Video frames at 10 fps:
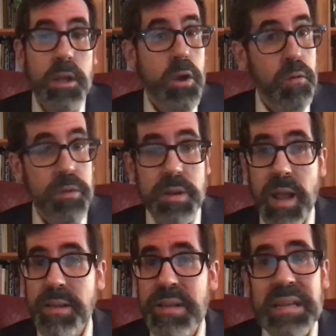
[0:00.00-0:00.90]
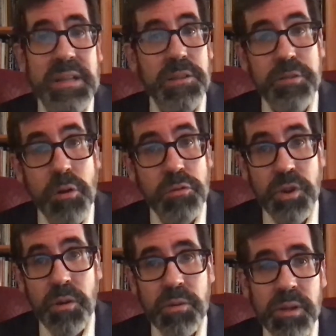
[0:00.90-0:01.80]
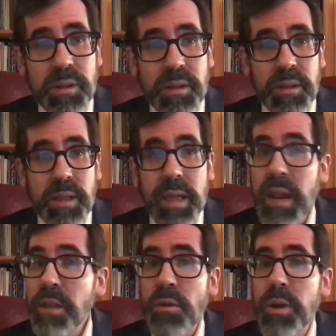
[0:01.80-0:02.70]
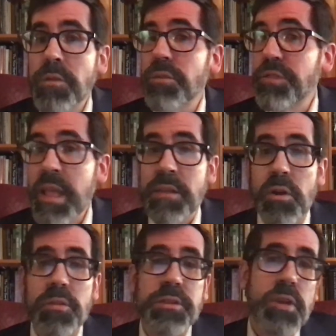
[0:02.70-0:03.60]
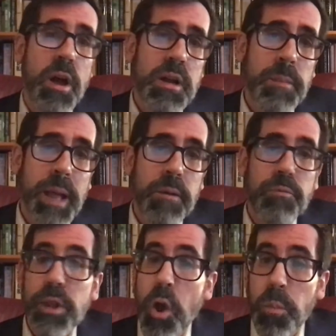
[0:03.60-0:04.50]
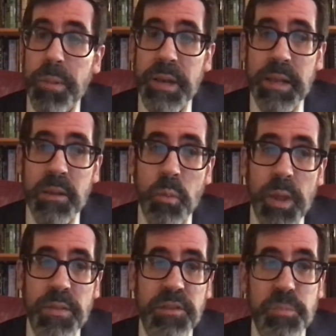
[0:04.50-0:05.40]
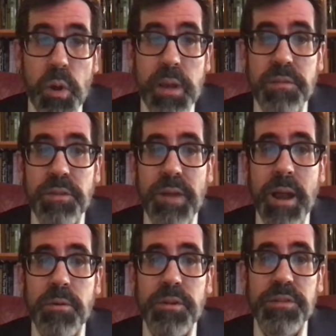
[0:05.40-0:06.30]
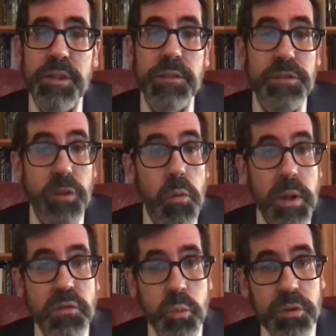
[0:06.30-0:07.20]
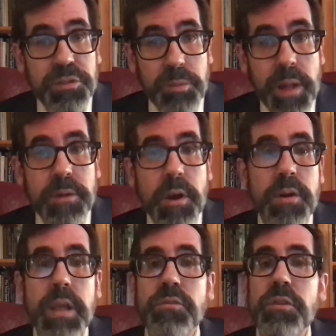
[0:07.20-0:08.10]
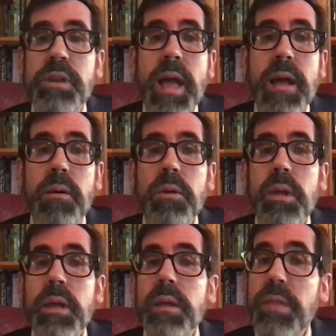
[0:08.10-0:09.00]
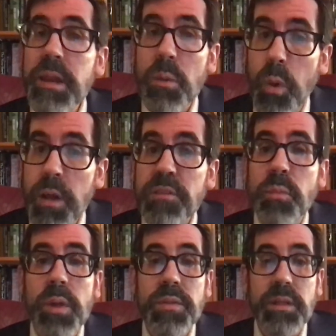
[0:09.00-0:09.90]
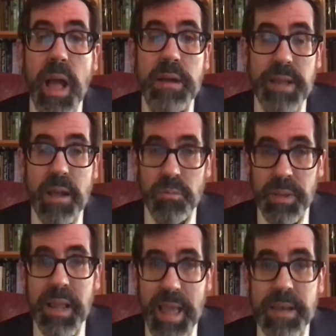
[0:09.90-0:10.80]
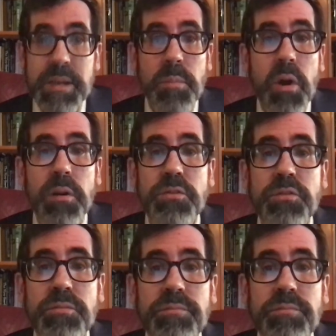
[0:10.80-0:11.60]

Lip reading: COVID-19 is no joke. And I don't understand all the talk about reopening when the spread of the virus is so much worse around our nation now than it was when the lockdown began in March.